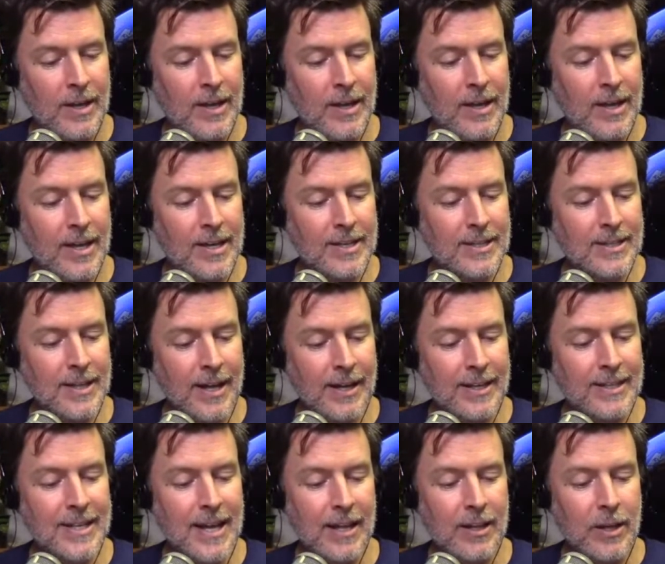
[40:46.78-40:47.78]
is not
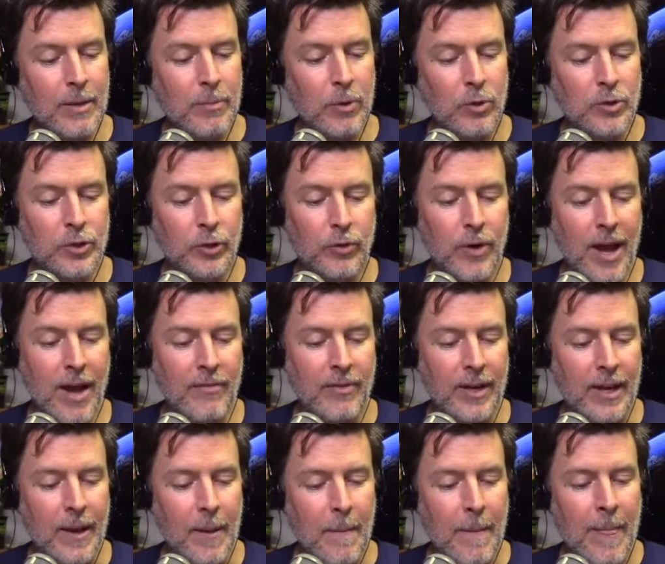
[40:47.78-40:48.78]
exactly opposed to
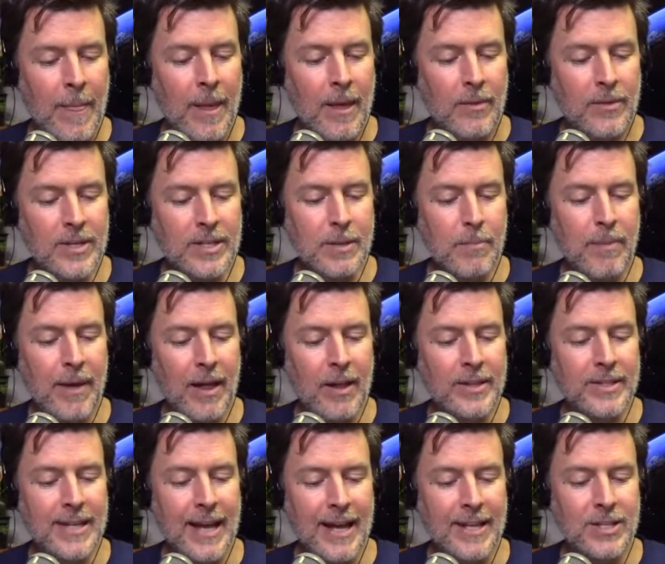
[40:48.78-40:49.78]
gravity. This imbalance
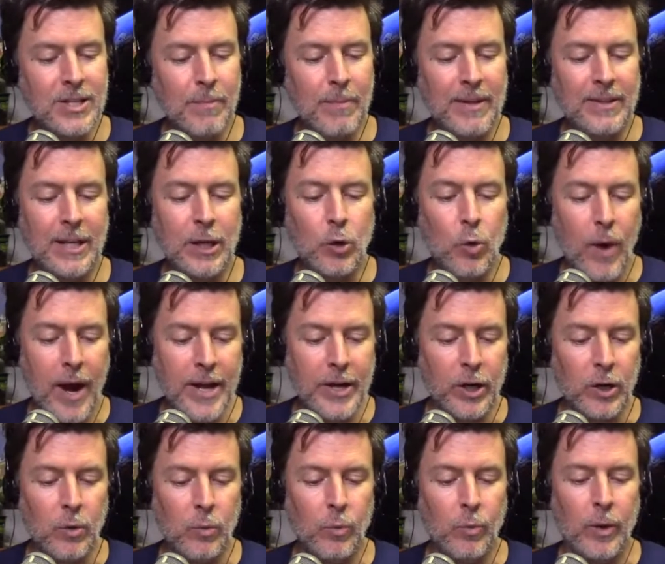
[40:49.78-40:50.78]
adds up at the
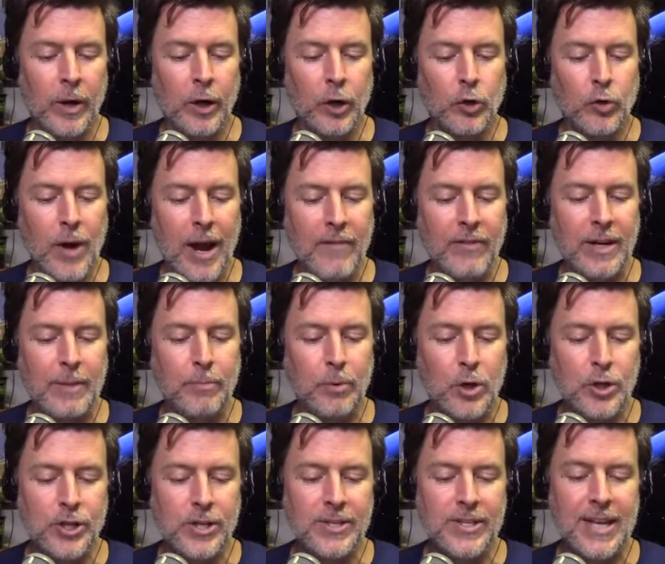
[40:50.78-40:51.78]
equator, where gravity
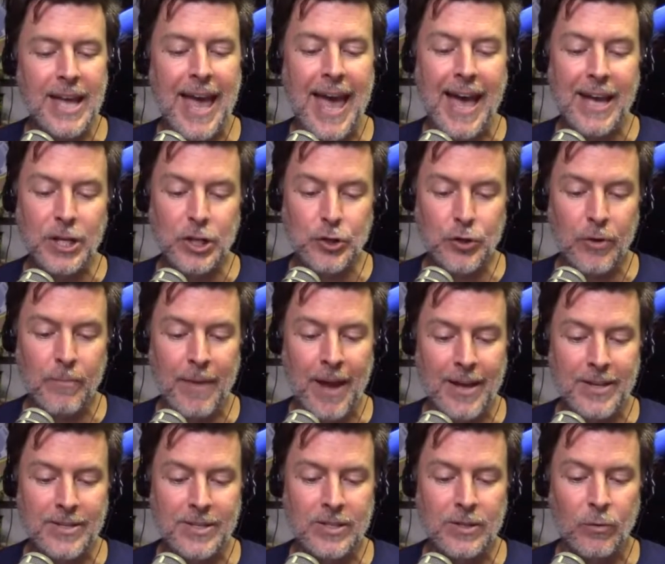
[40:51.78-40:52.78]
pushes extra
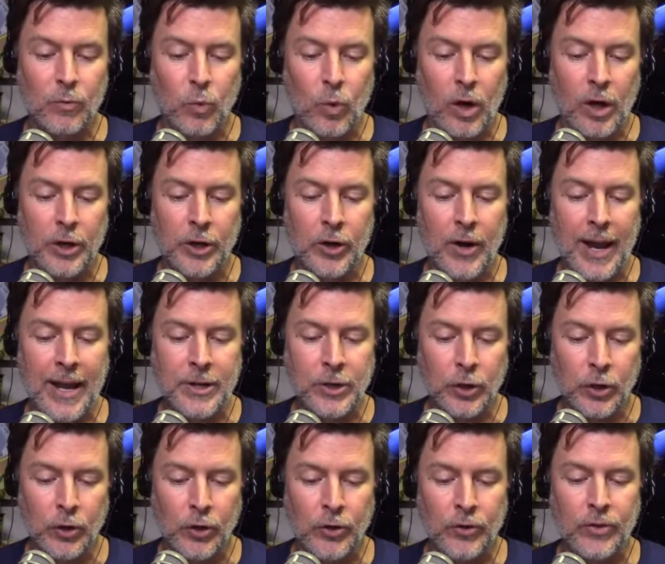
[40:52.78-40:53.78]
masses of water and
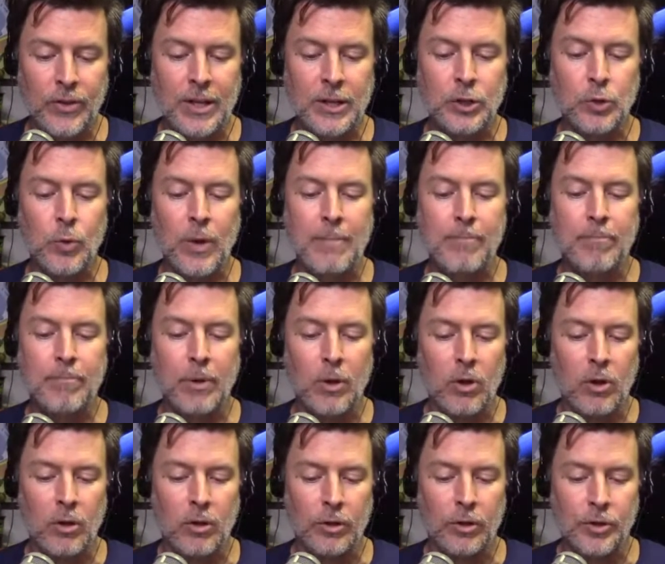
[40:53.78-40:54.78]
Earth into a
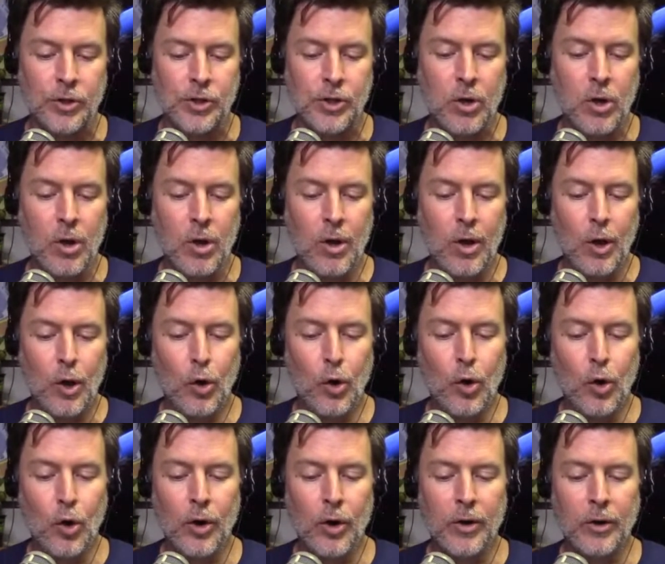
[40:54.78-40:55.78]
bulge,
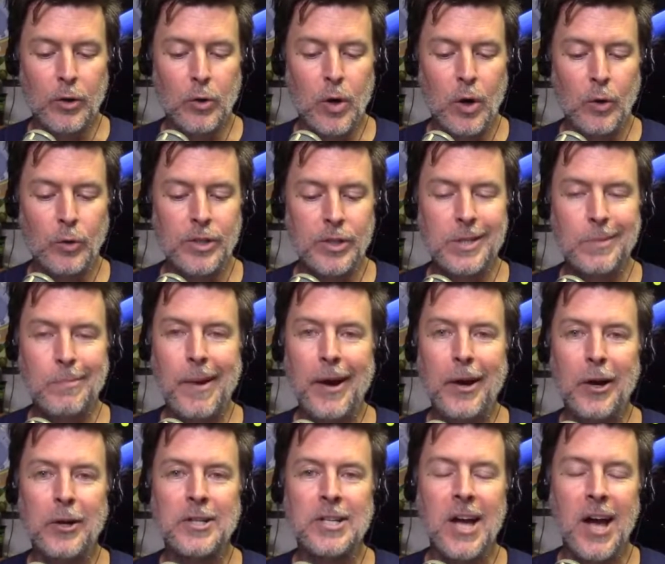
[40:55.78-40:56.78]
or, quote,
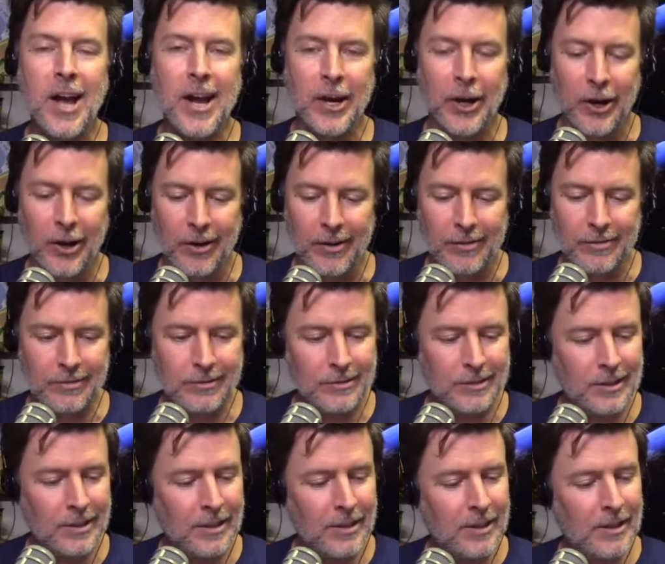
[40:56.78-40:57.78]
spare tire
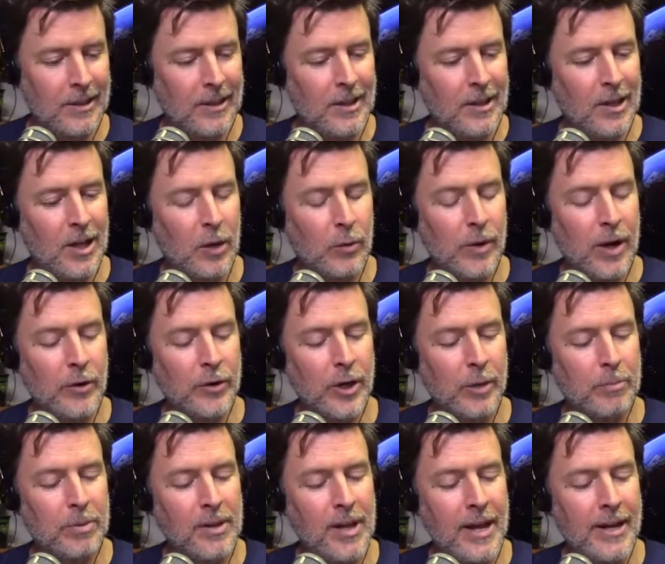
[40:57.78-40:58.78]
around our
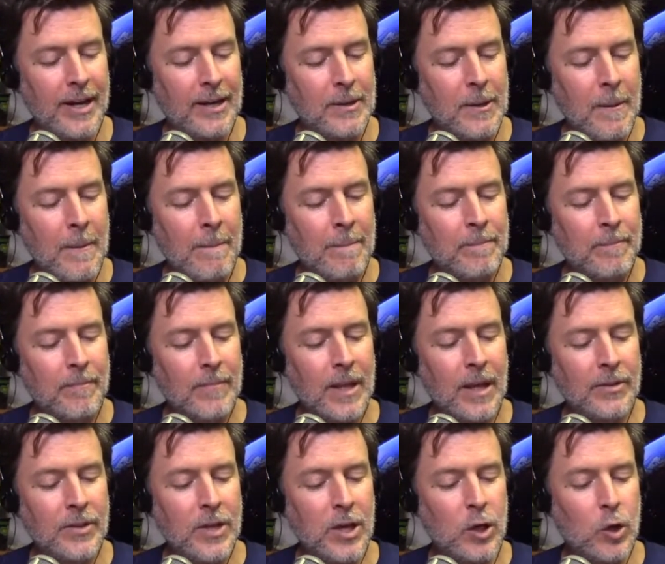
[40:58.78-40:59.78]
planet. At
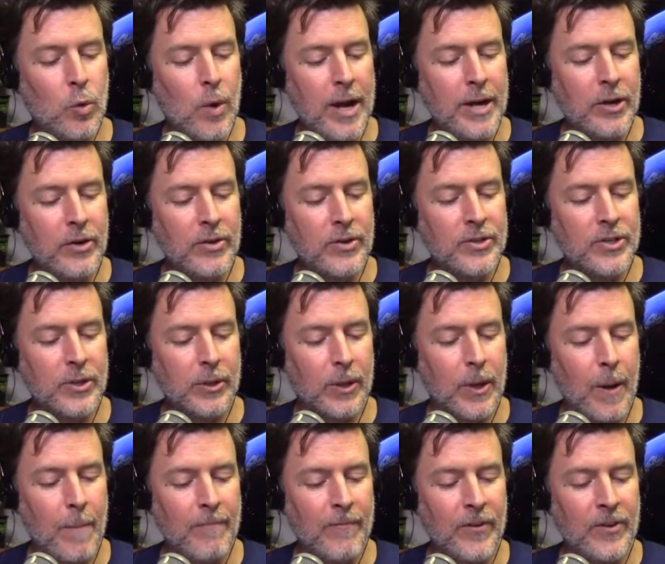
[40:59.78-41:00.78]
the equator, the
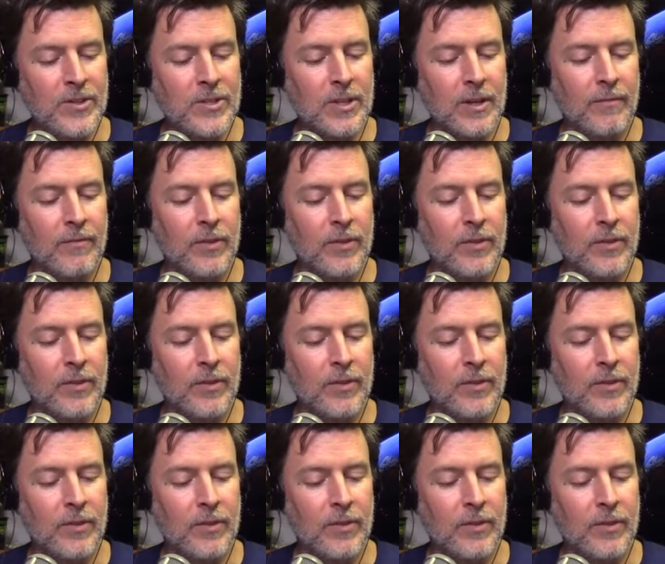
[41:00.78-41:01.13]
circumference of the